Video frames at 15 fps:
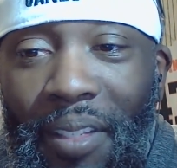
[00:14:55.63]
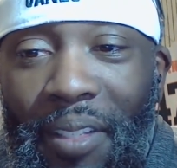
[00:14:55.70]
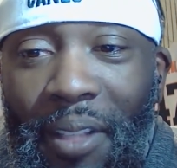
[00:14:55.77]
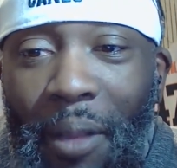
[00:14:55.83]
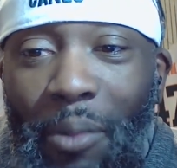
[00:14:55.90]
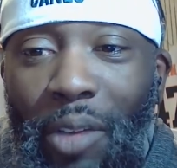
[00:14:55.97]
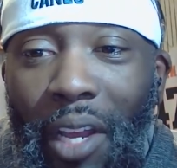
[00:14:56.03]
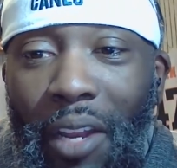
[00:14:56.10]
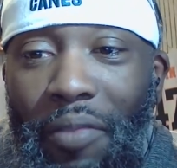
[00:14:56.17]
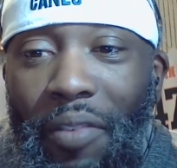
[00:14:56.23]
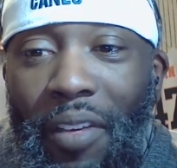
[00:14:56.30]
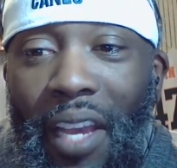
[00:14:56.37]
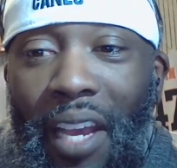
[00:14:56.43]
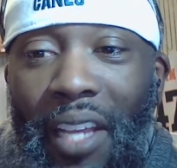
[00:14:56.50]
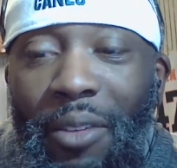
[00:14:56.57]
And I'm trying to
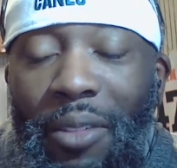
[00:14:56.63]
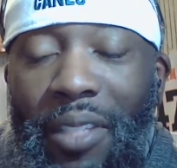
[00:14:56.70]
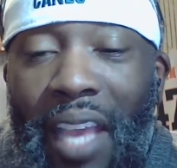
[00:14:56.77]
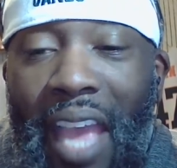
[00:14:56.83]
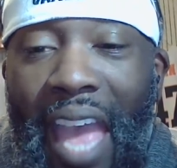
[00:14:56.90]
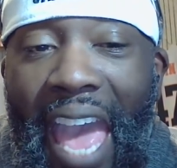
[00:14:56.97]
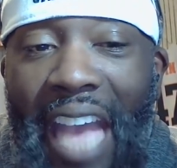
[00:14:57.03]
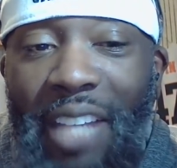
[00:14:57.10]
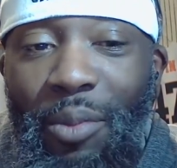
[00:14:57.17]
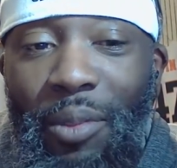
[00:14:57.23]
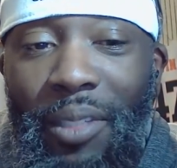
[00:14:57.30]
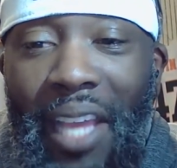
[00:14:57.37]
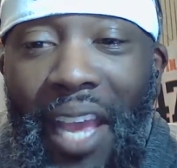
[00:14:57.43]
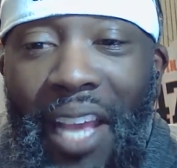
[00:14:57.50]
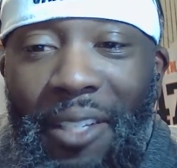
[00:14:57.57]
figure out, you said
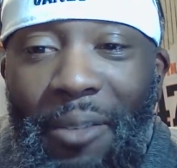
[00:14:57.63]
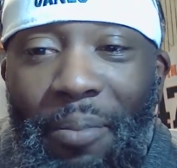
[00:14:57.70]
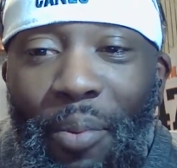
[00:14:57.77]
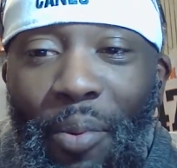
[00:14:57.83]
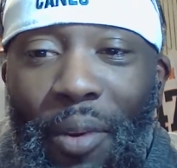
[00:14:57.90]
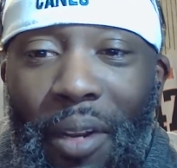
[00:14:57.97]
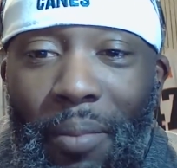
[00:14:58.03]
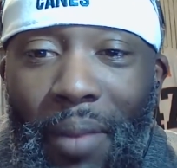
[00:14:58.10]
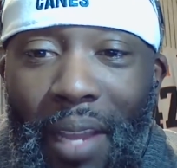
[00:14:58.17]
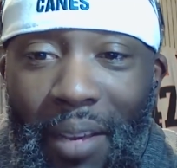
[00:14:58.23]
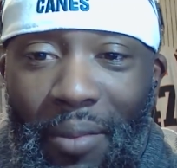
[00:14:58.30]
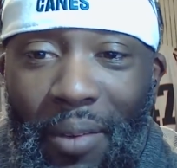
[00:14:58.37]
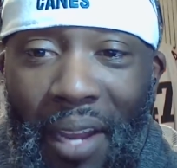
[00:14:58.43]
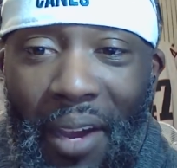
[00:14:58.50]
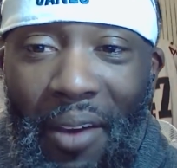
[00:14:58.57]
actually has a point. I'm like,
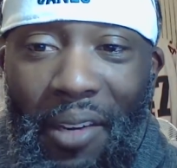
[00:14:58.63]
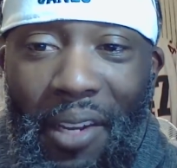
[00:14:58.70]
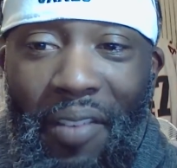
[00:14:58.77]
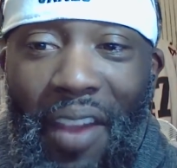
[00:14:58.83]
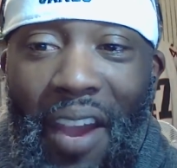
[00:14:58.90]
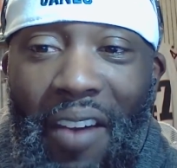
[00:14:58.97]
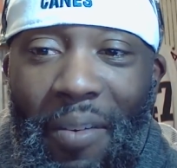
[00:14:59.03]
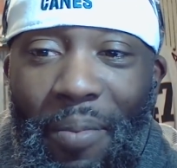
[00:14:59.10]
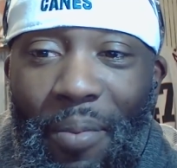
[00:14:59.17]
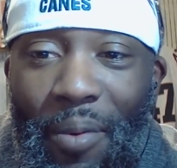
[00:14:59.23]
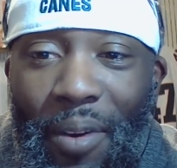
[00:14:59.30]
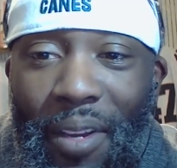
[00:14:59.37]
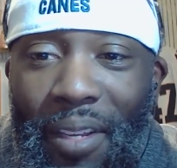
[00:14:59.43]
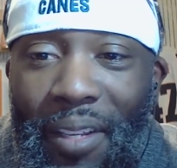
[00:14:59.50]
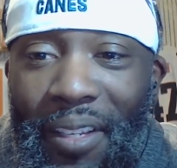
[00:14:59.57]
well, I'll never have a
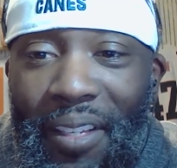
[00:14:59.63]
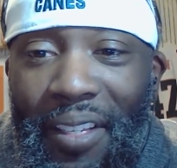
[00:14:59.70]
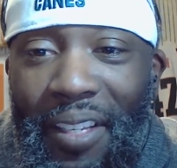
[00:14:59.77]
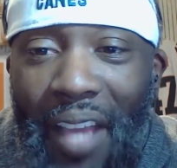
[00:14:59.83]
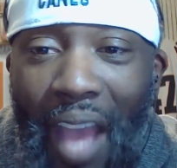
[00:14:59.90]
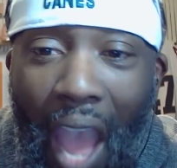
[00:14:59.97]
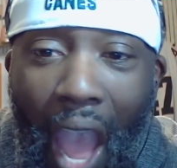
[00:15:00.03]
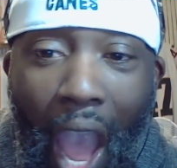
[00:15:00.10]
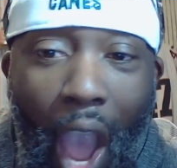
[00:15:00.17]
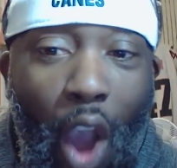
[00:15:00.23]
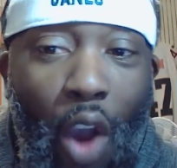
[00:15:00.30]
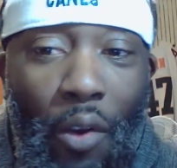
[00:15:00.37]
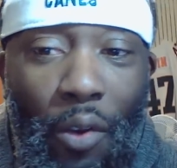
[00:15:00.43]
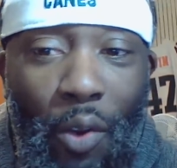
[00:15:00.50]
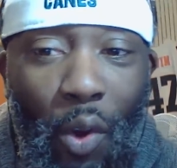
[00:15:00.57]
point. I
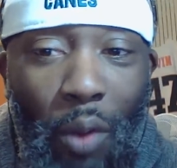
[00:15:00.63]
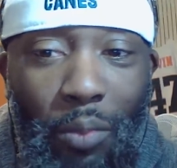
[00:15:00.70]
don't know.